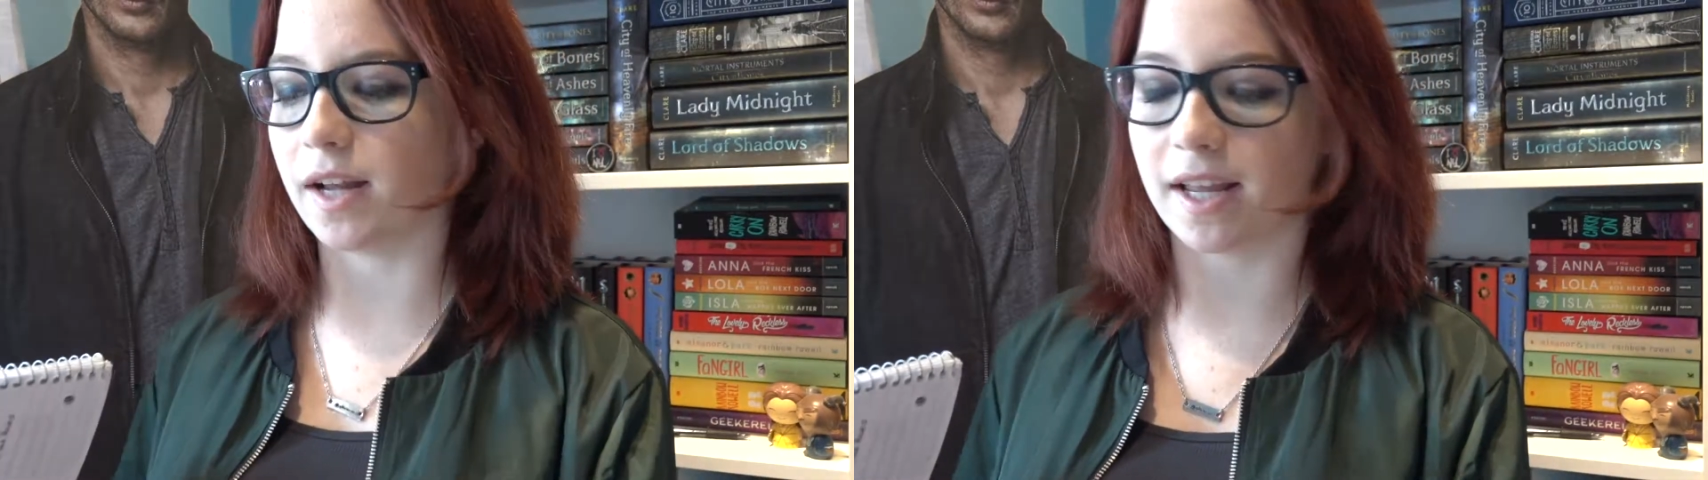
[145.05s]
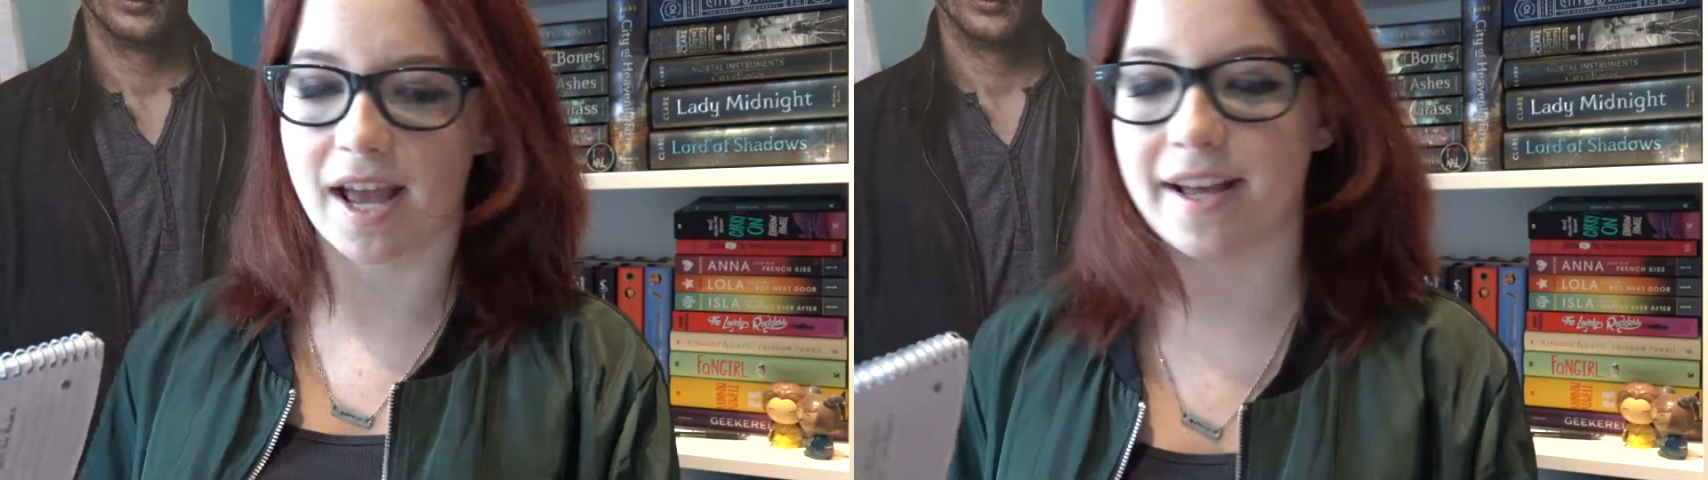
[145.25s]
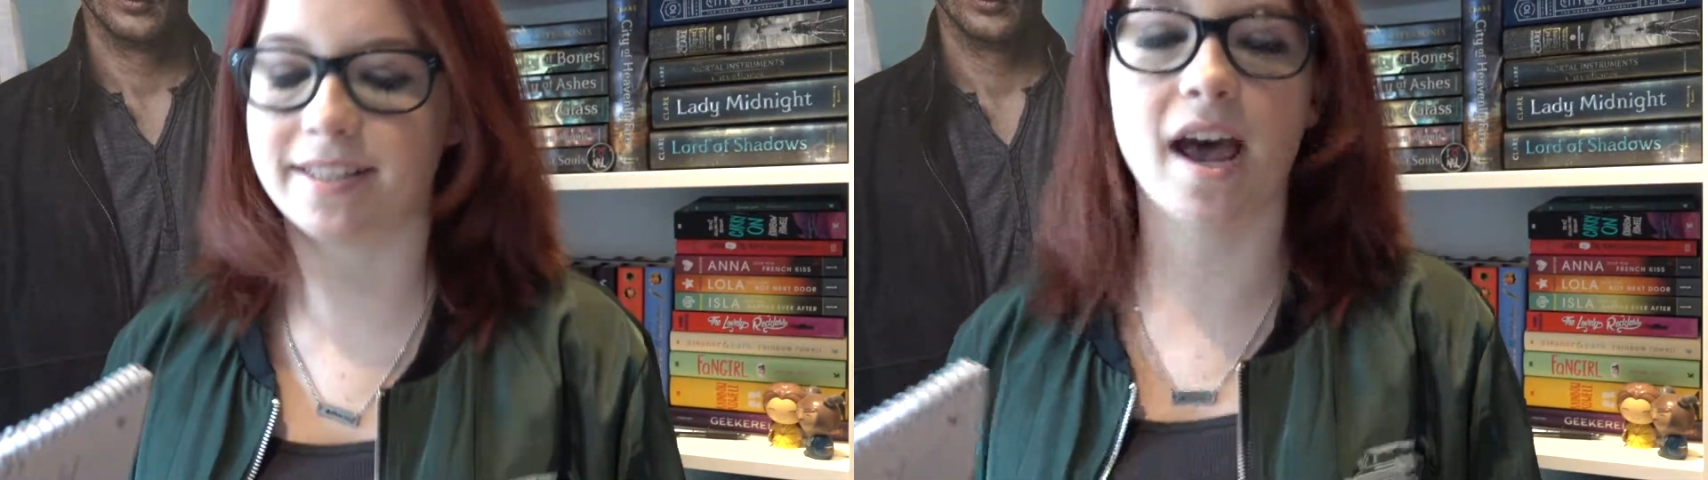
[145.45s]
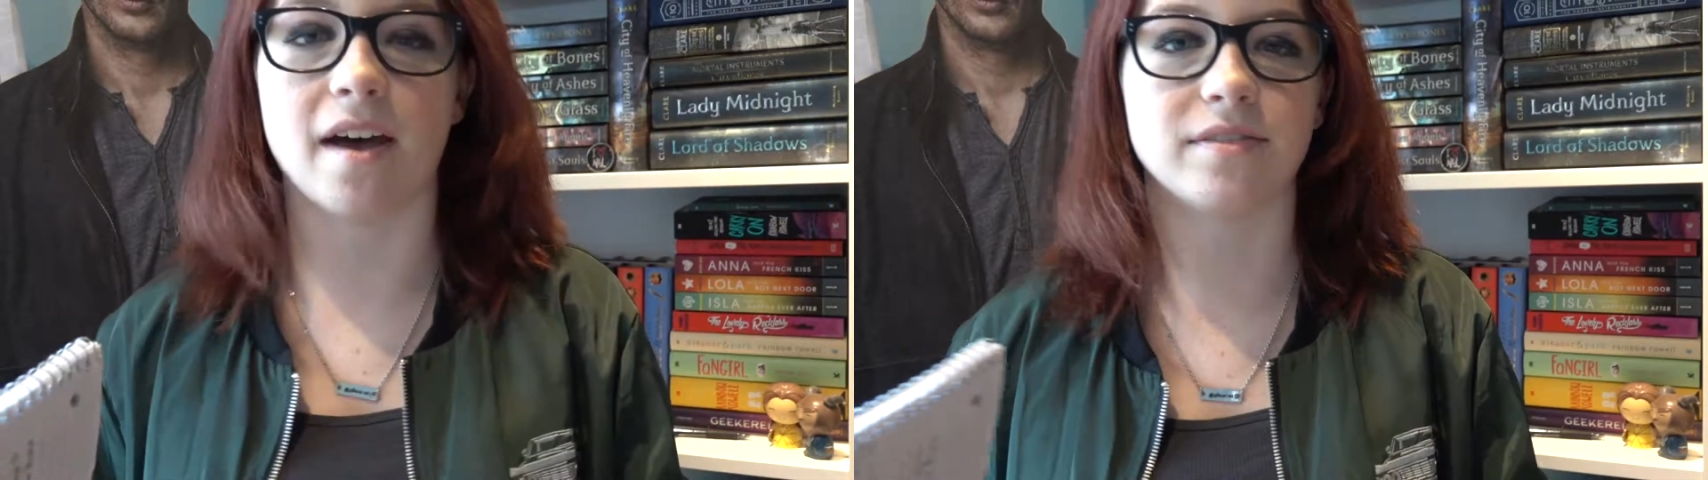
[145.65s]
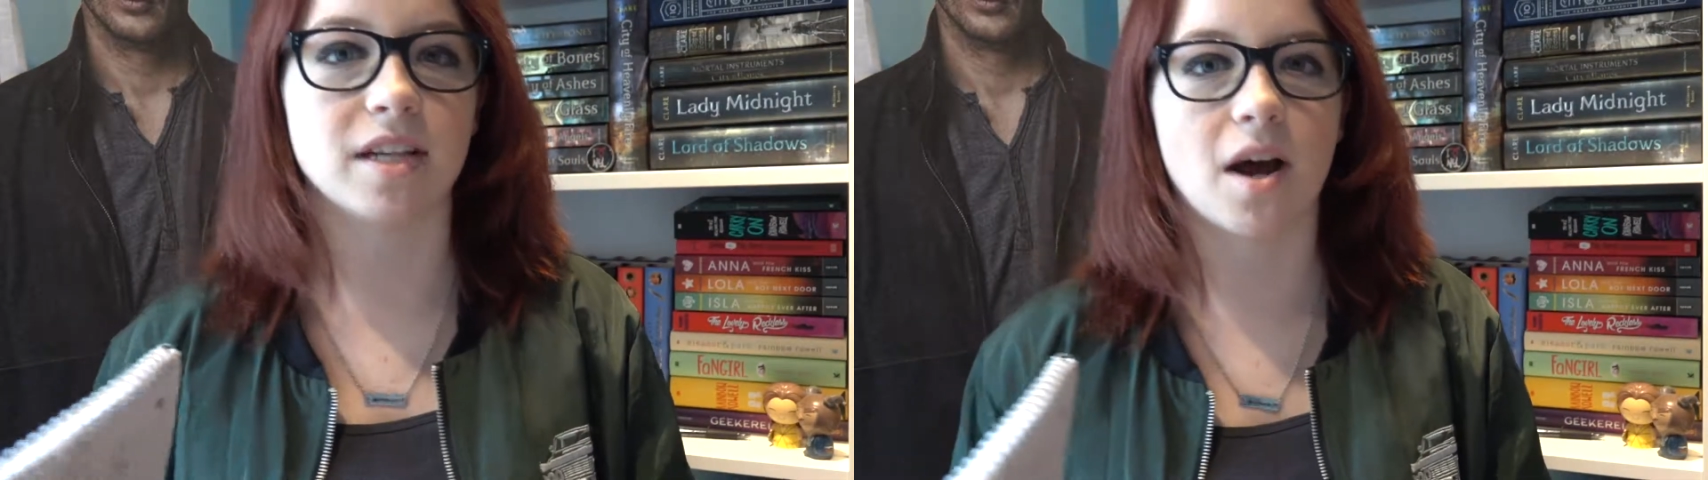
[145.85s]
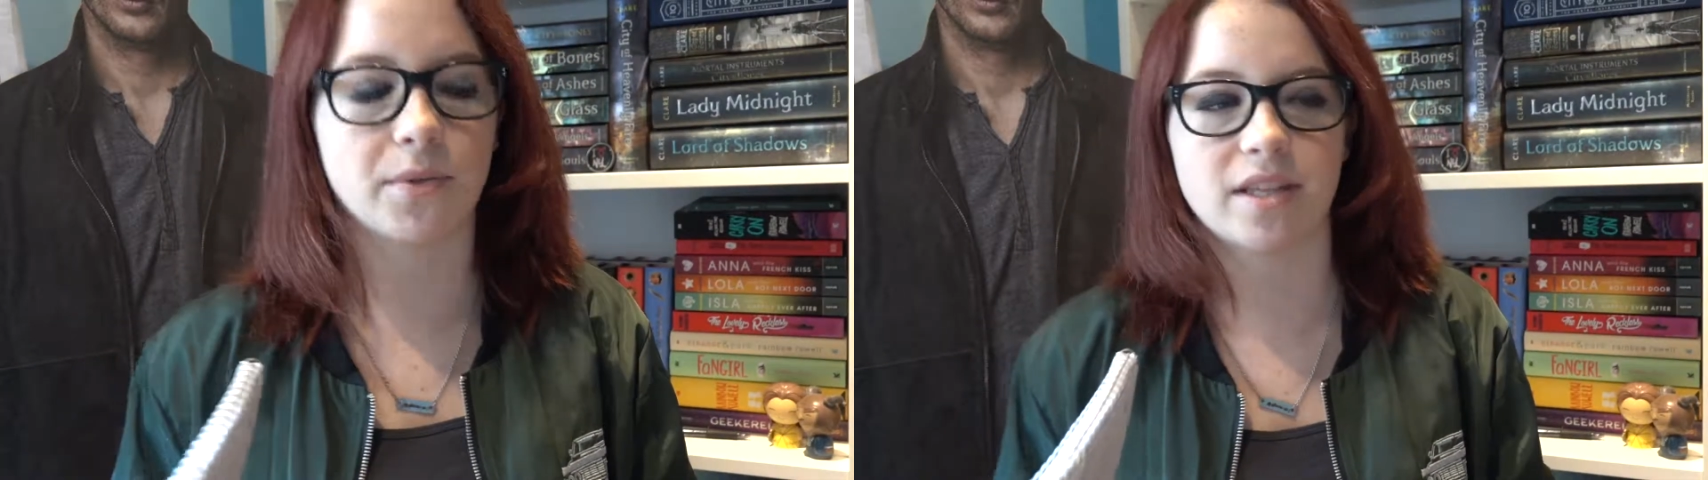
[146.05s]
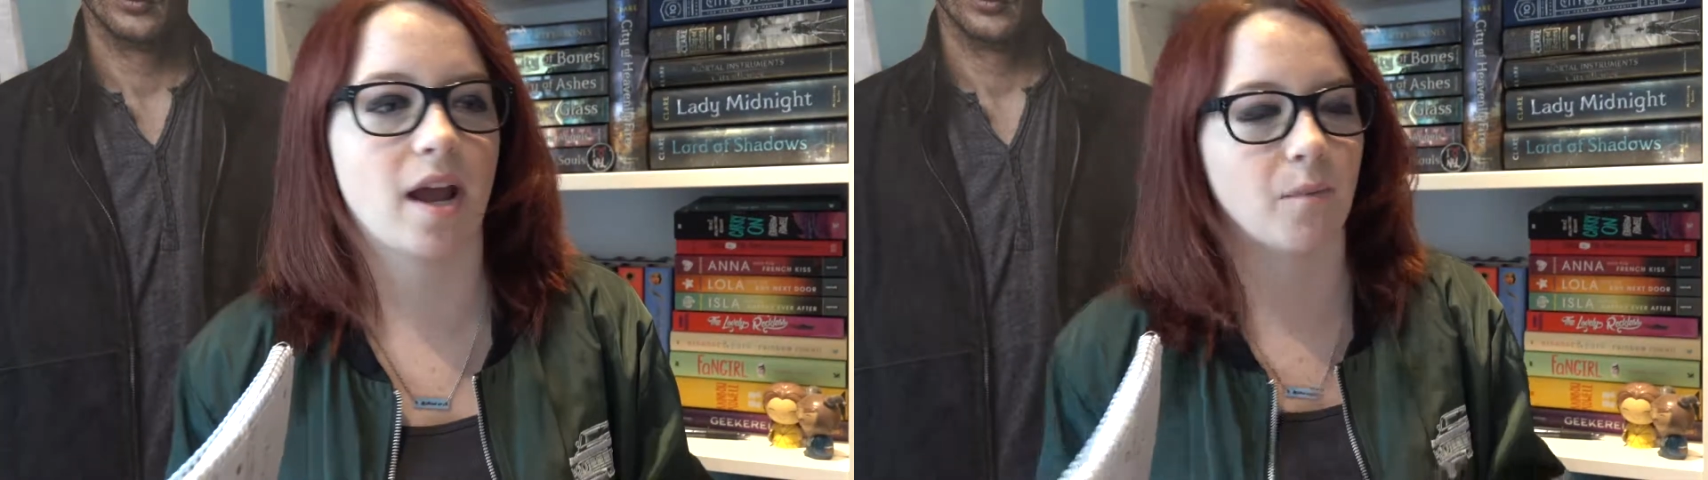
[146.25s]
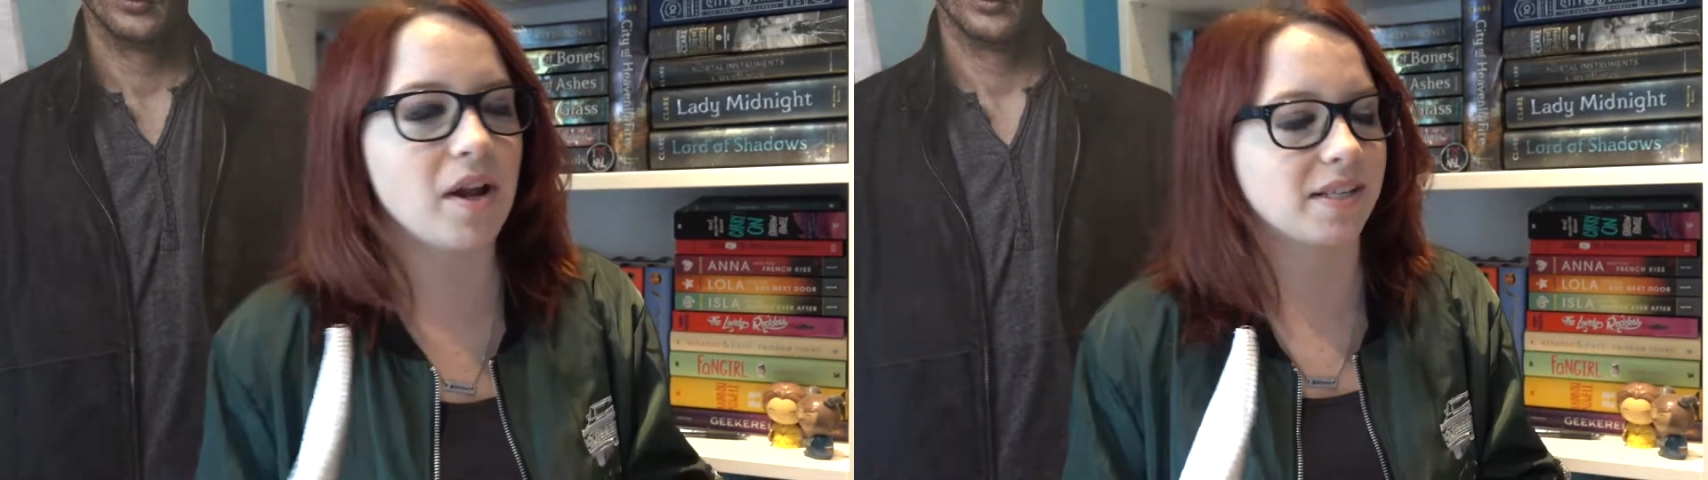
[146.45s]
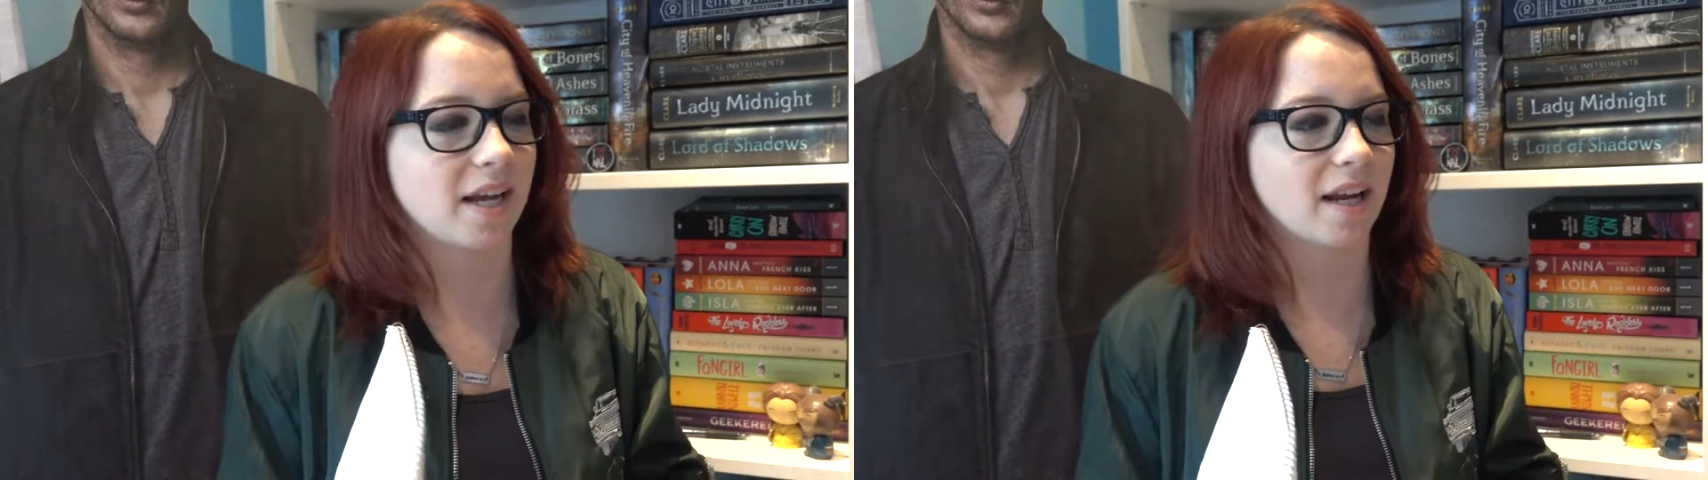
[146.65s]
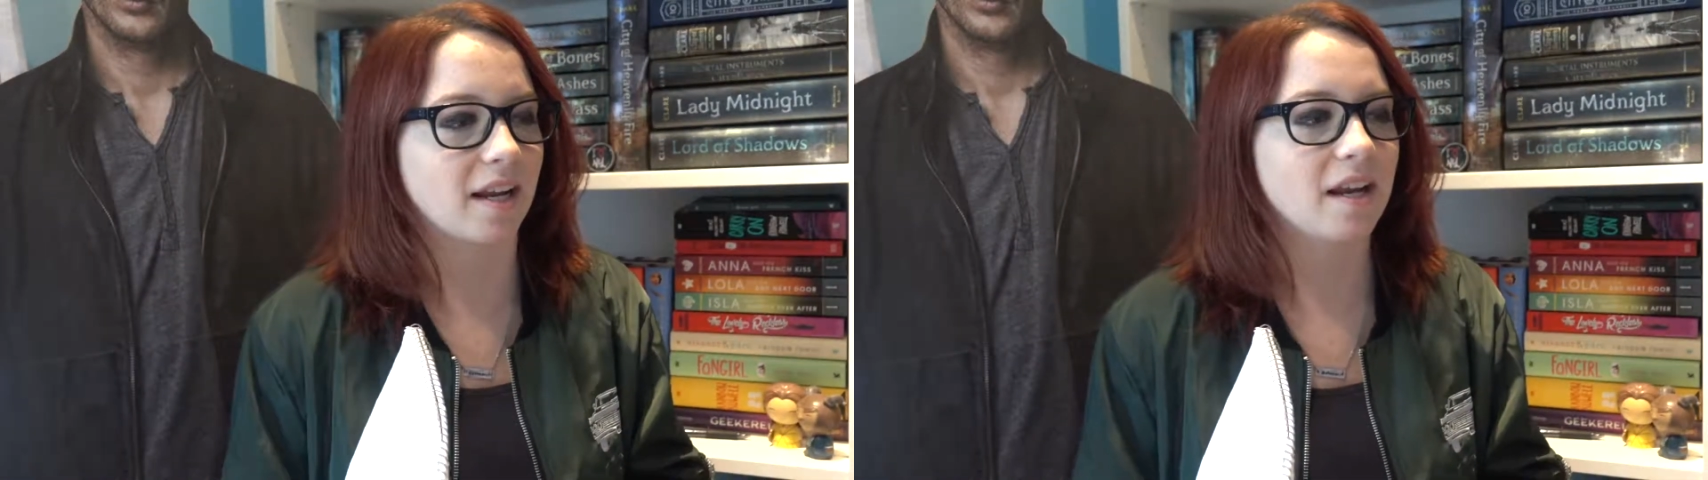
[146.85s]
and Cass left, and I was like, wait a
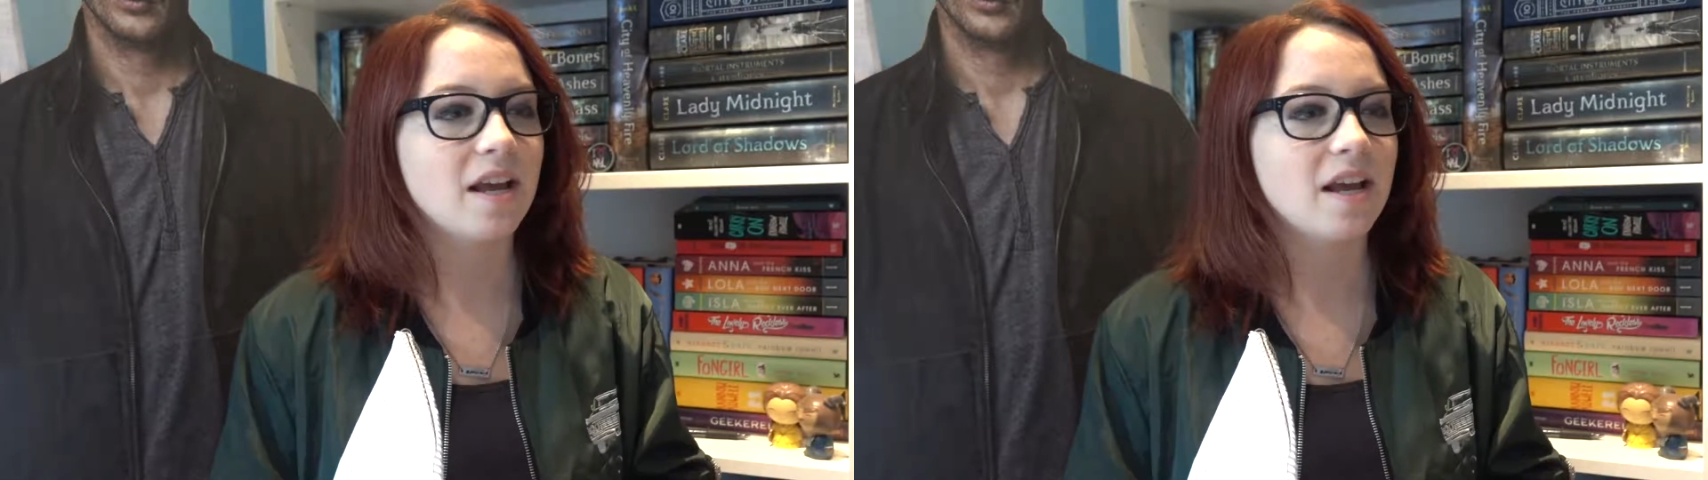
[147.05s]
second,